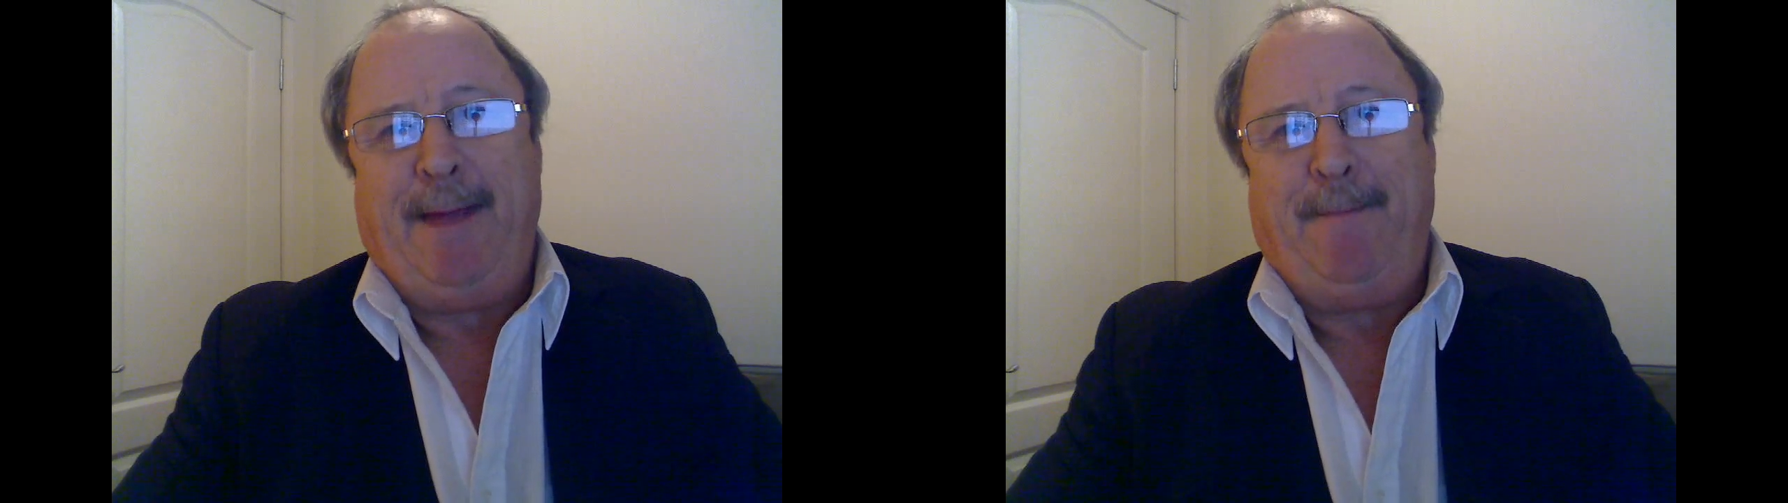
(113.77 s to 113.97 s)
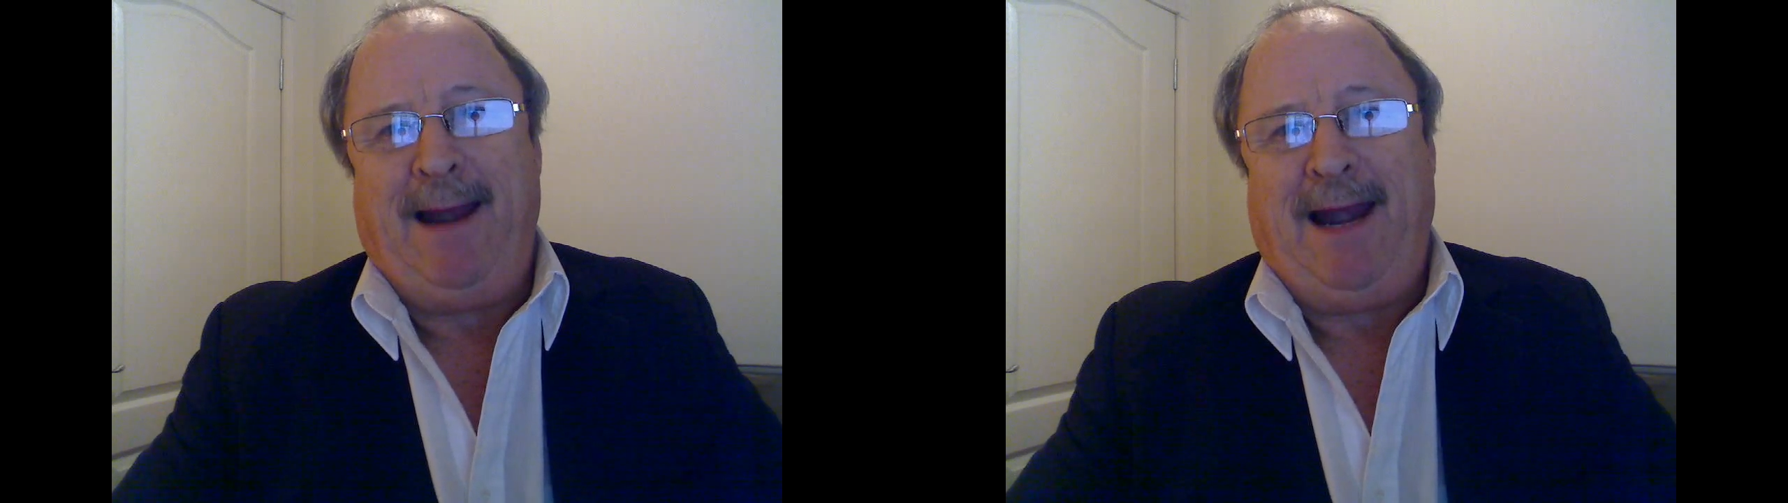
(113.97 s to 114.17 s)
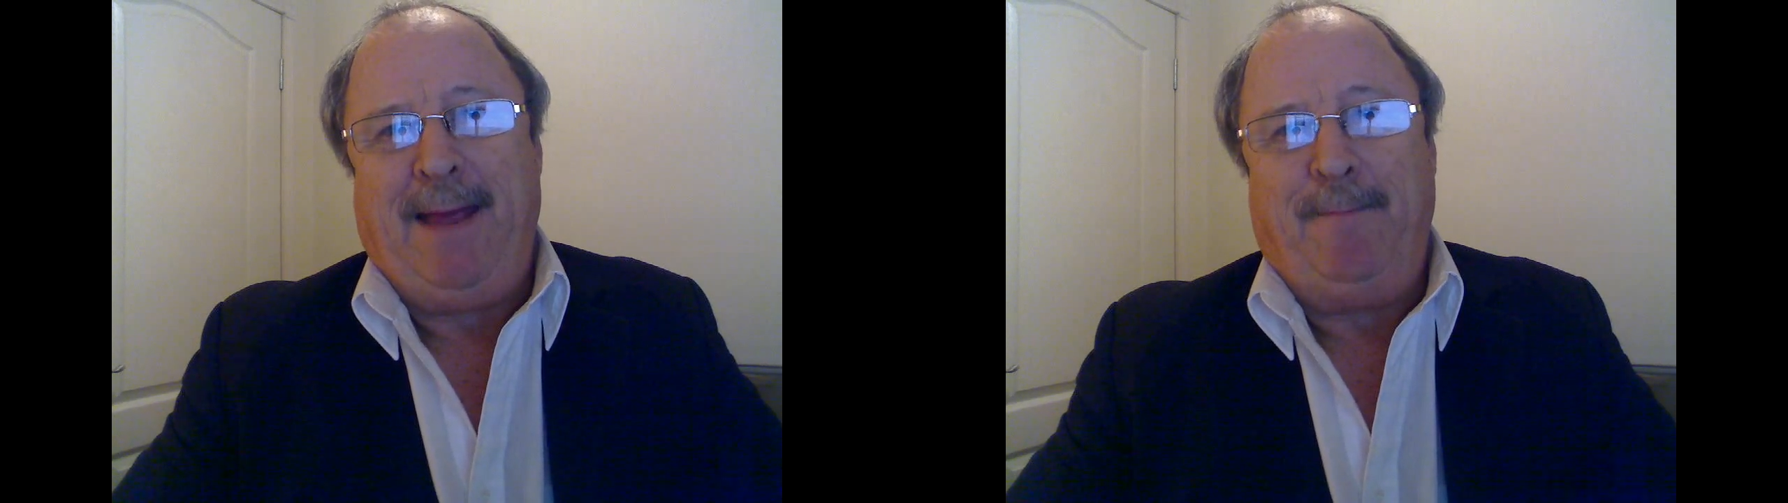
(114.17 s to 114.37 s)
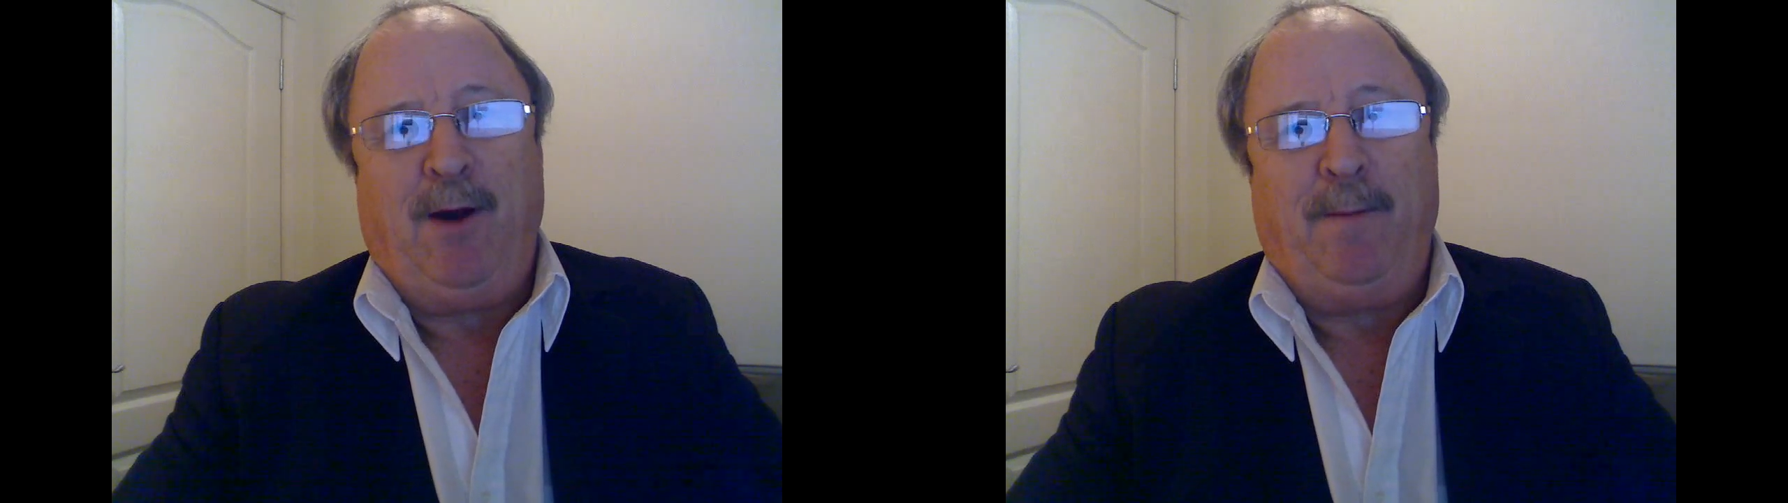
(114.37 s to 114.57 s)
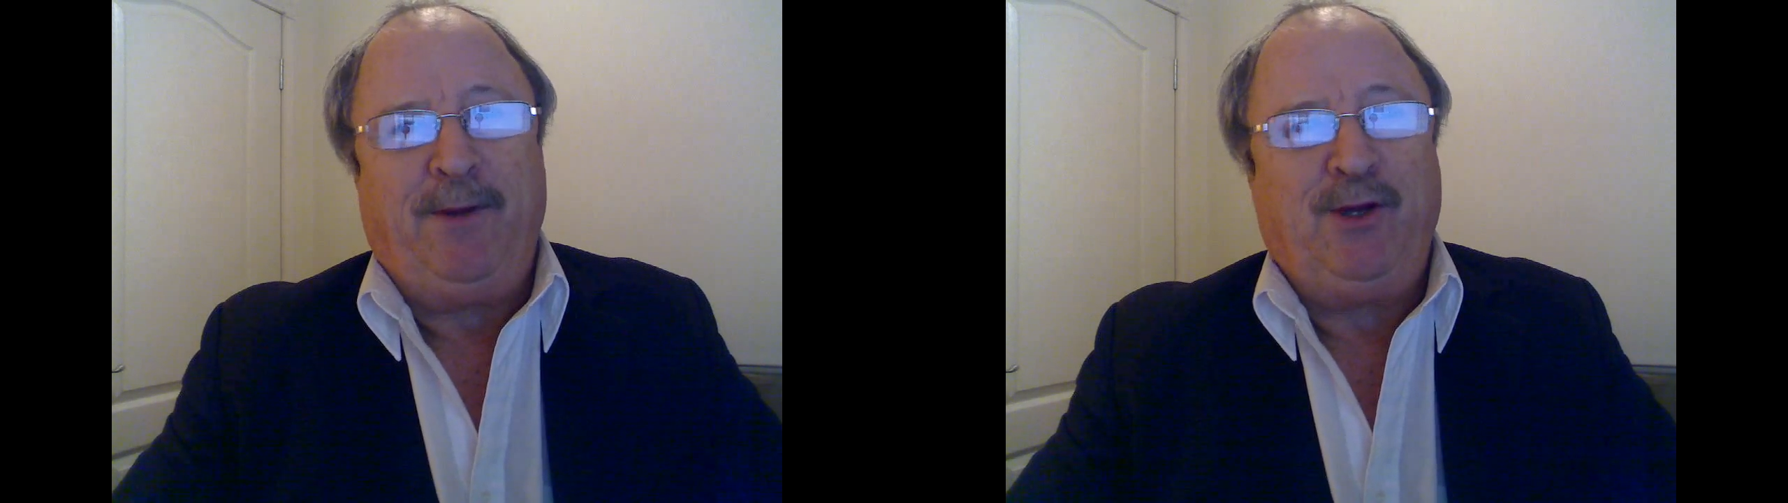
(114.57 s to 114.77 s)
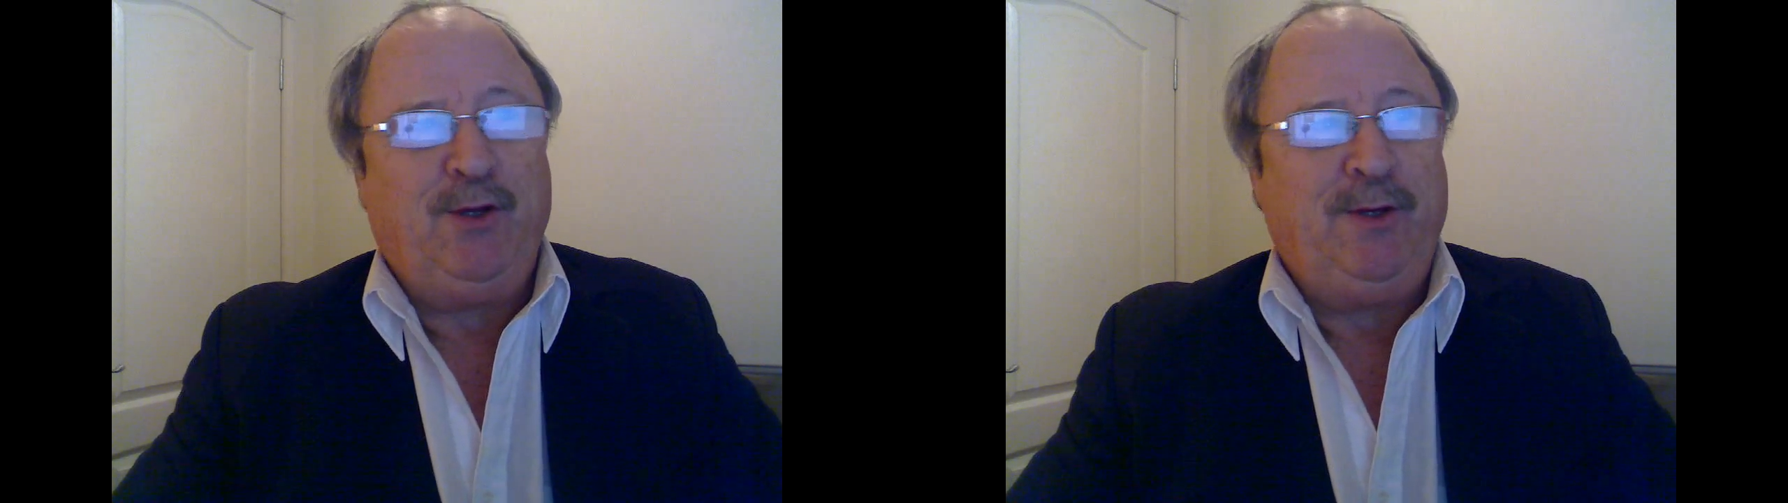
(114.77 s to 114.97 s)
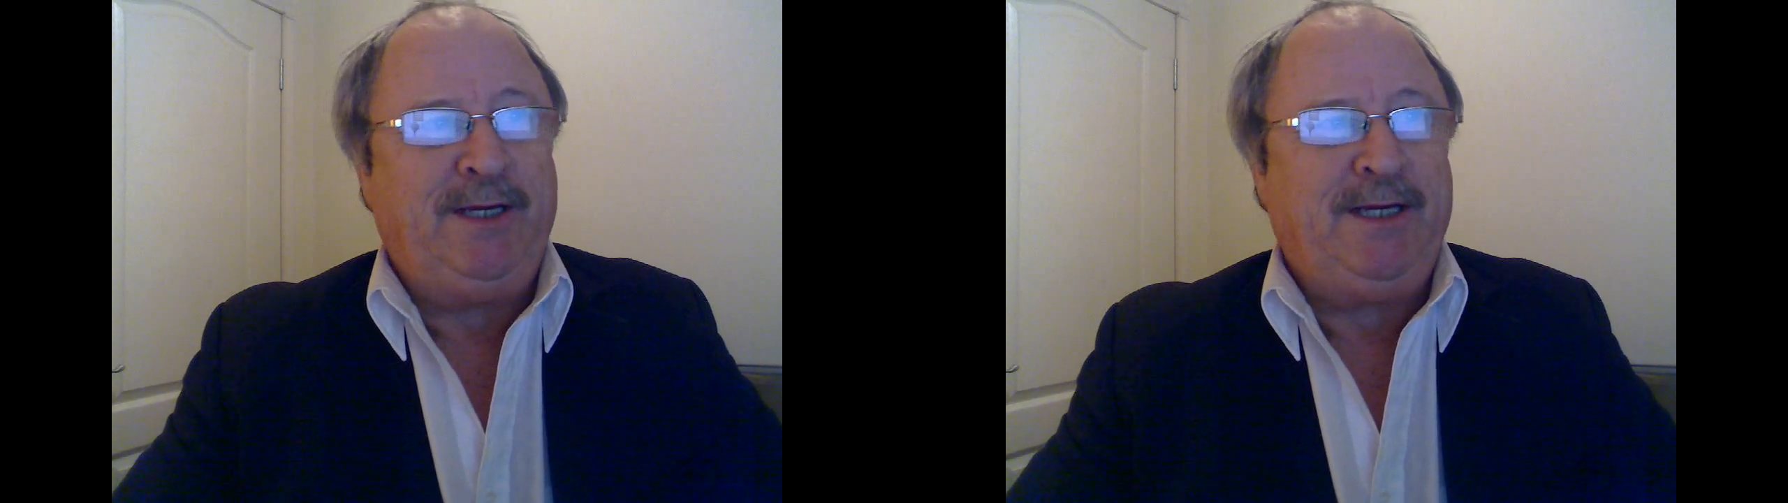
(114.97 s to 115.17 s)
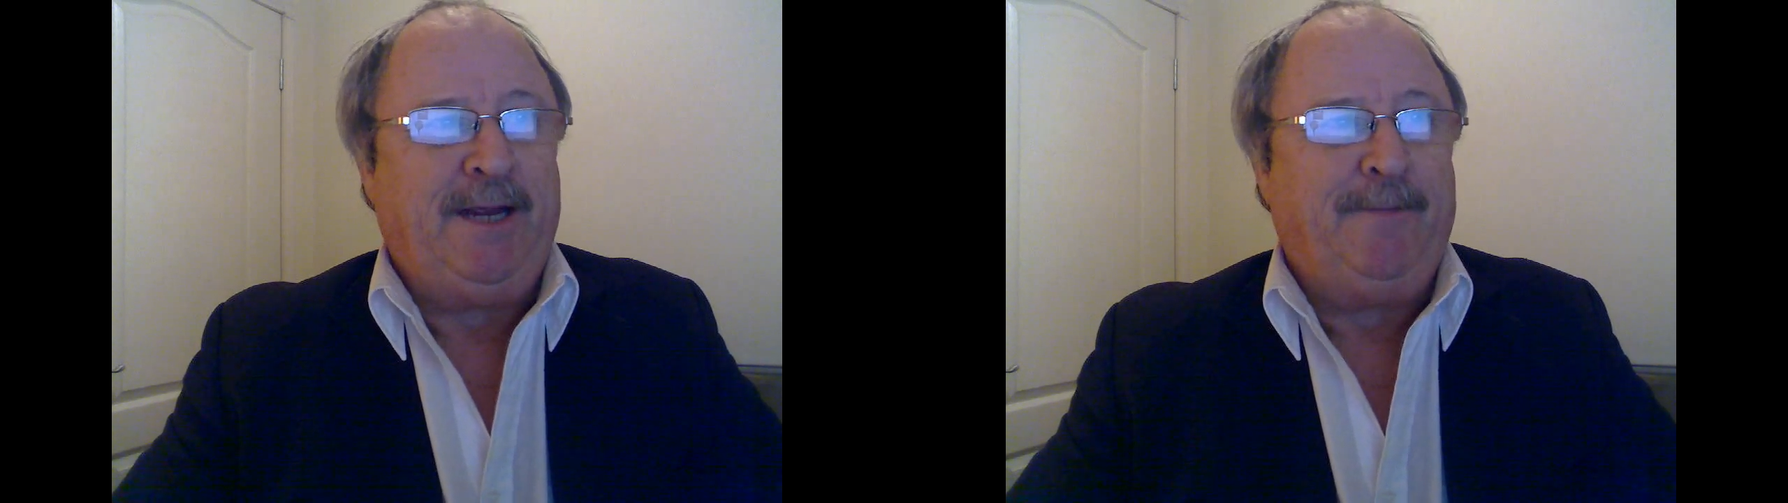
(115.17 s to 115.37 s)
MLM
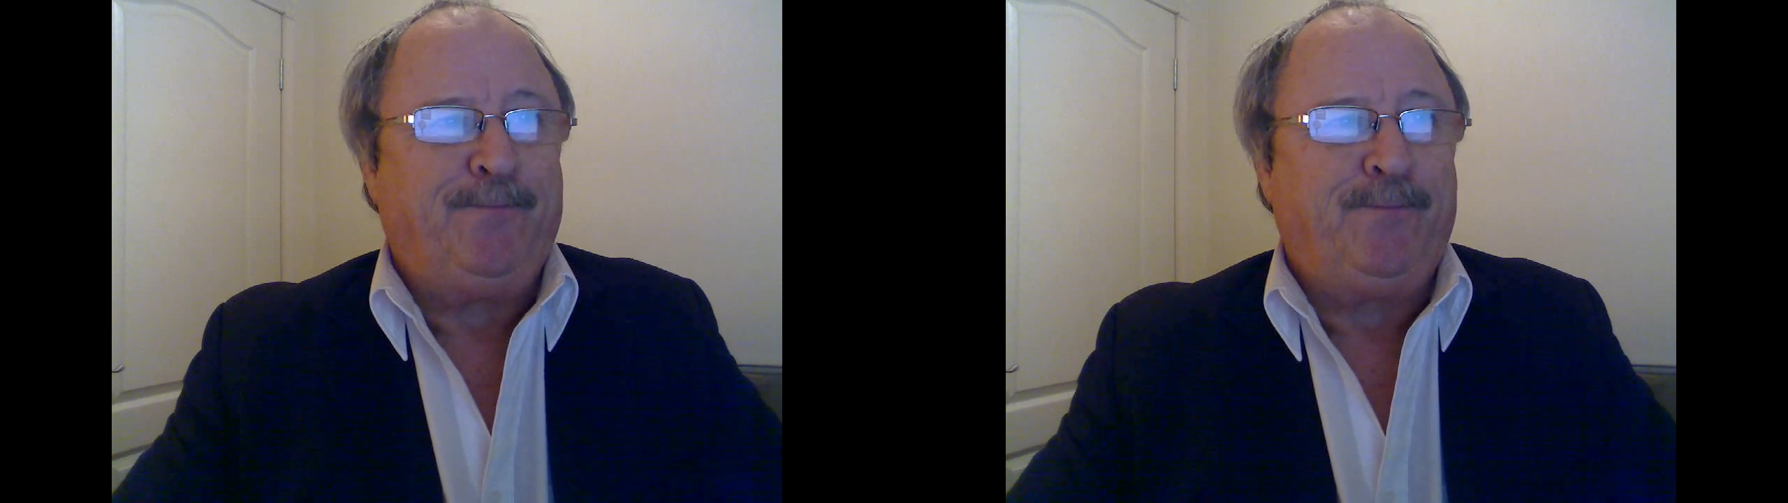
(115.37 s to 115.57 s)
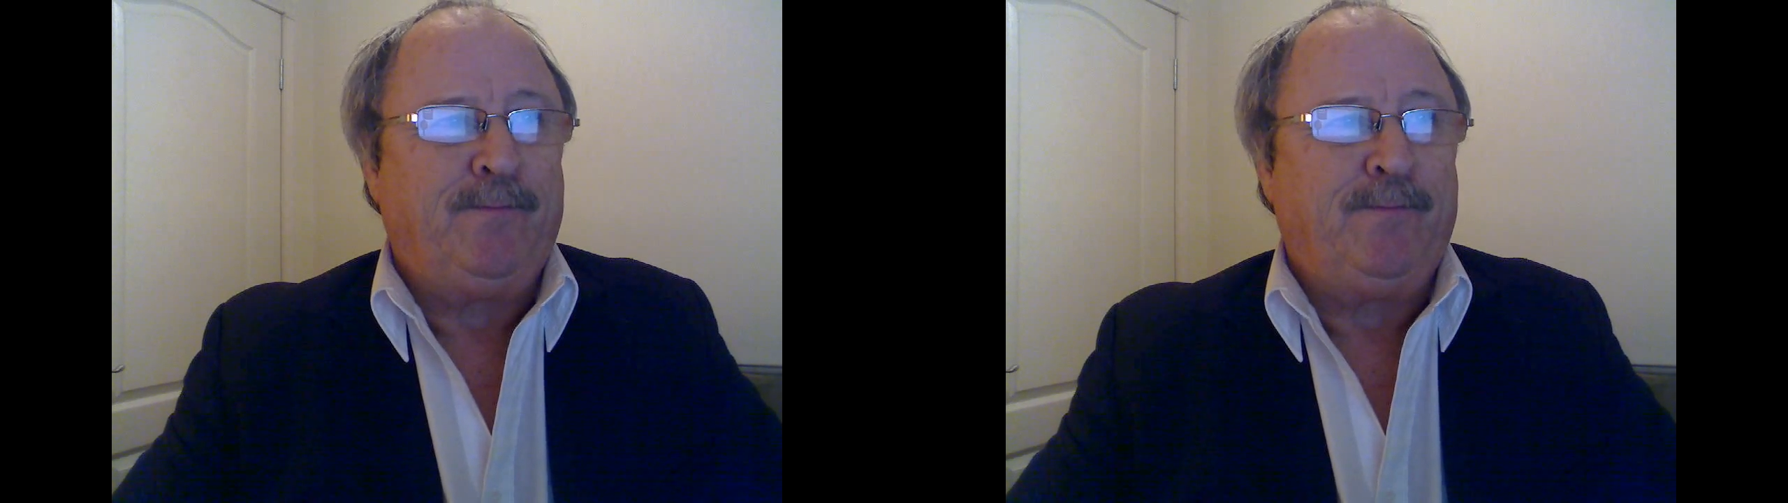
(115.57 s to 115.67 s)
opportunity.